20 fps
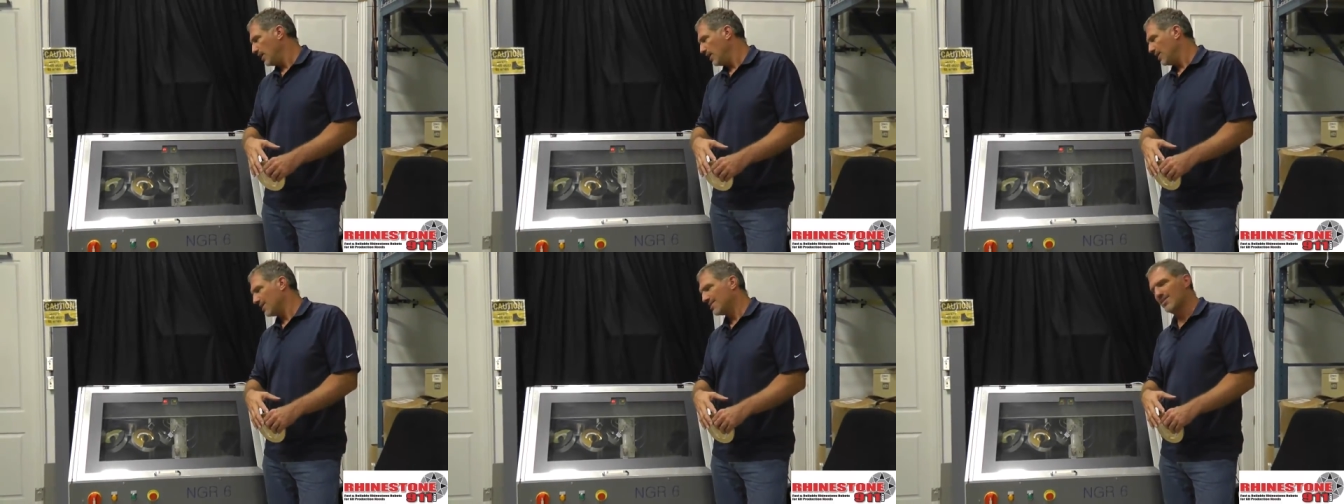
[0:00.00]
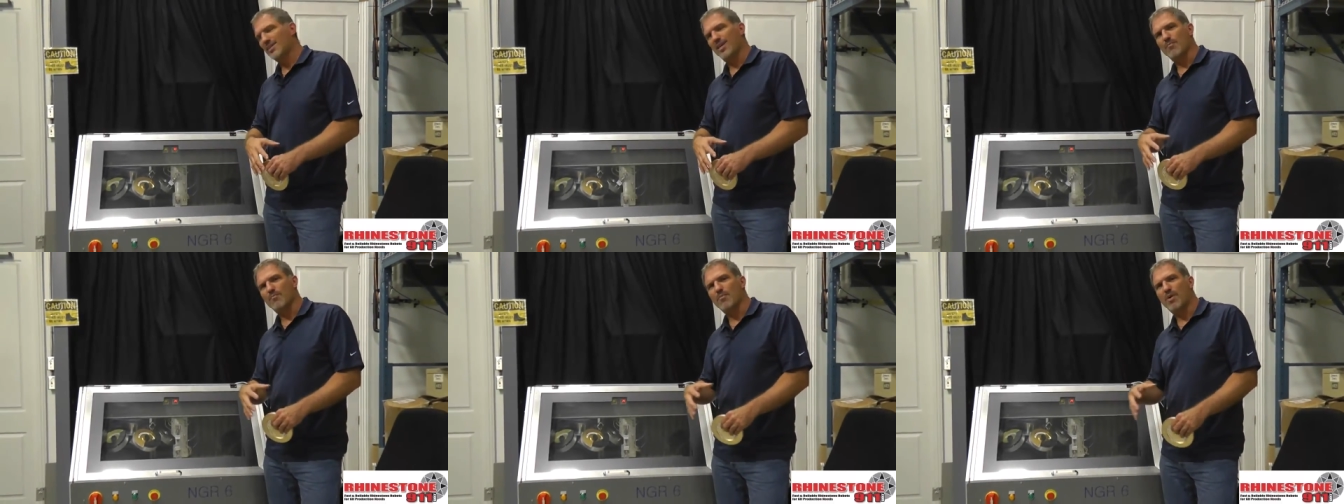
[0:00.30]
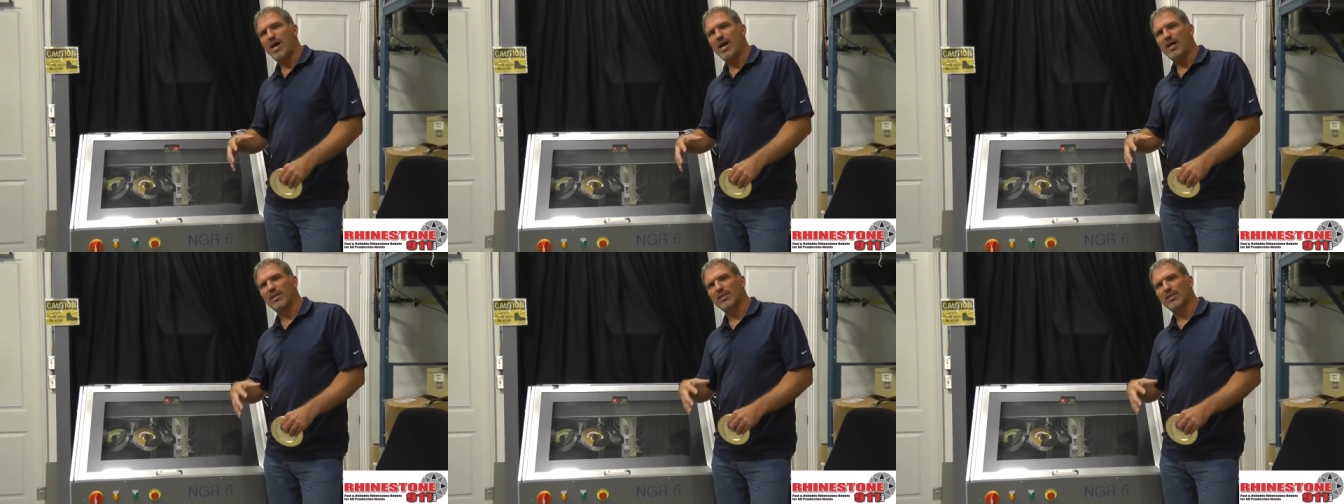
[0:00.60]
let's say,
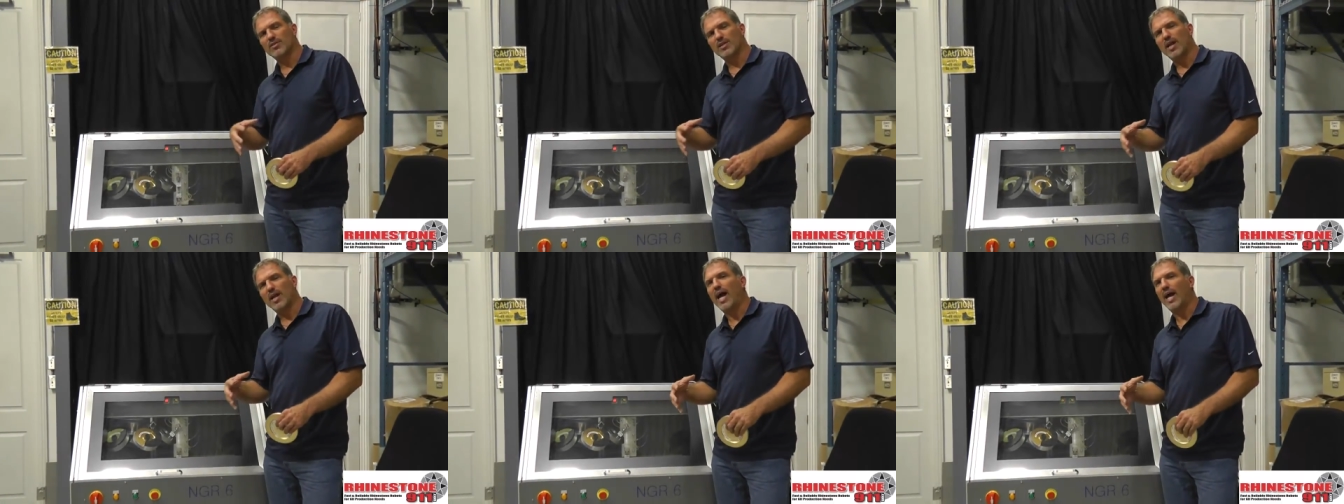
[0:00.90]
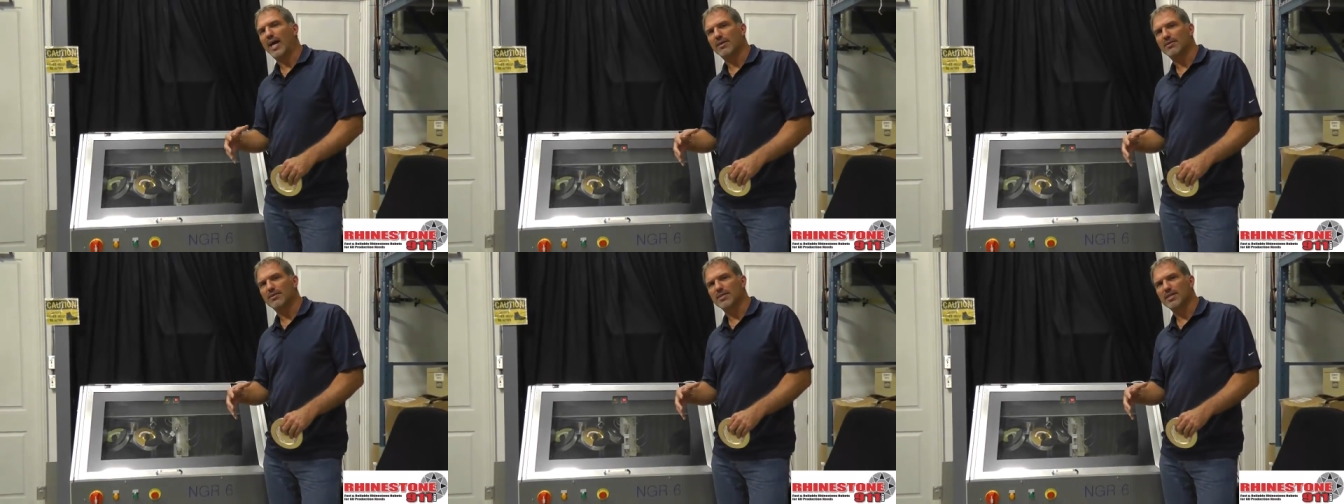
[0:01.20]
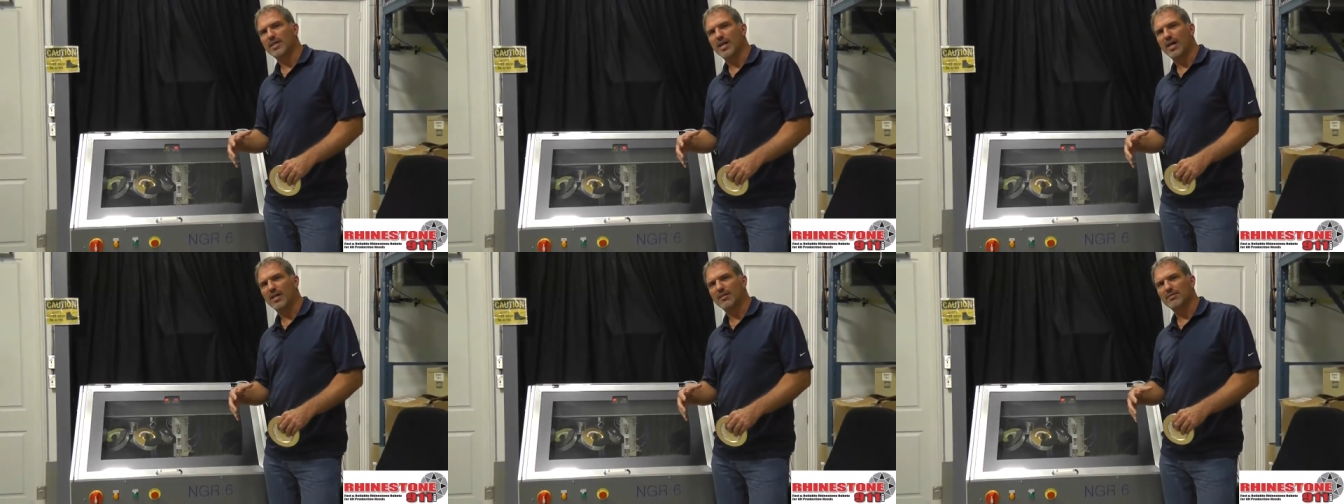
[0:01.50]
mileage and
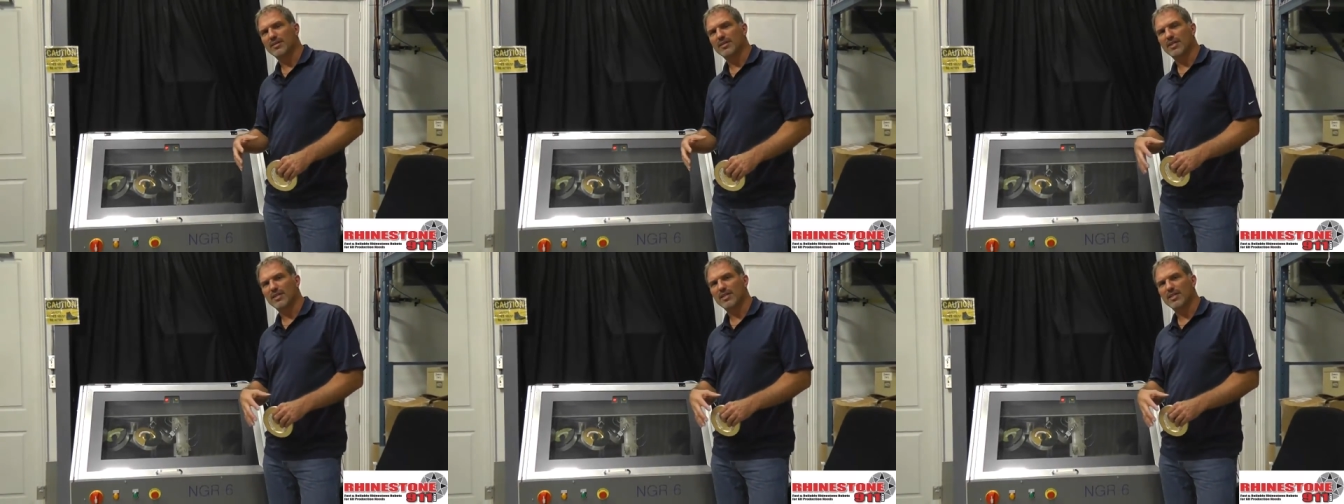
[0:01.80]
accuracy out of it.